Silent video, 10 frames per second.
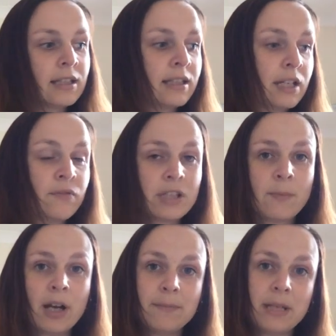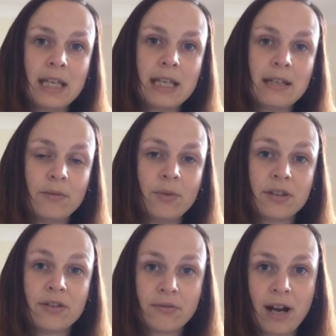The difference might be with
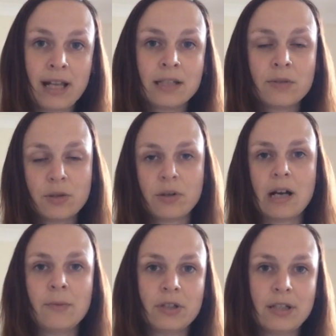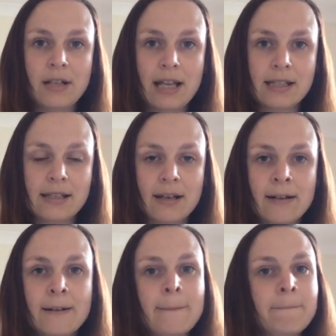the threads, which we'll come on to later,